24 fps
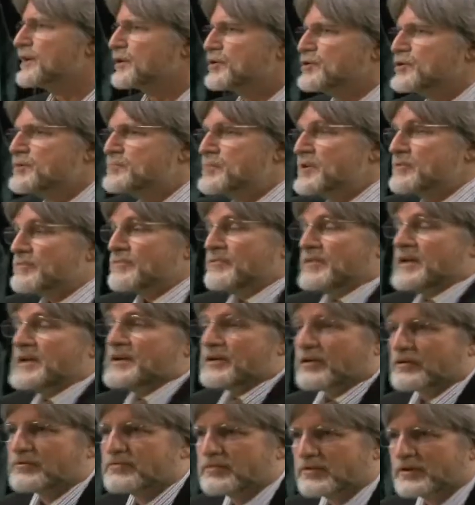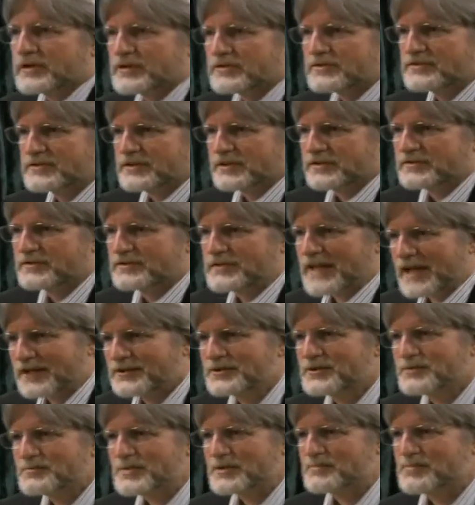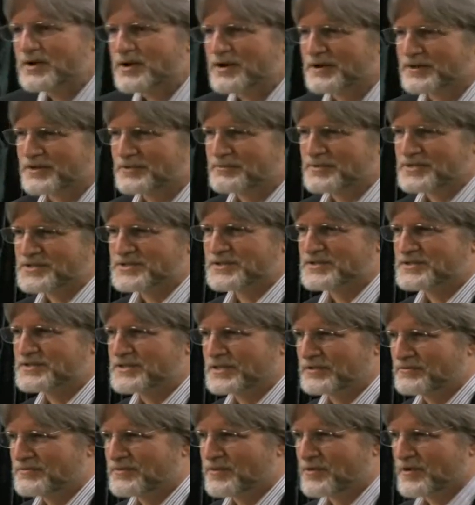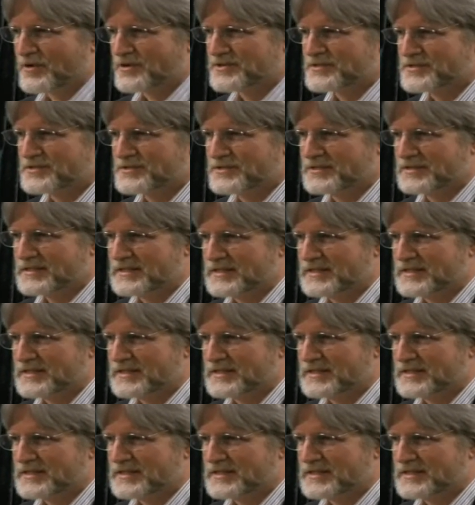it could be fear, for instance. That could be part of the resisting force.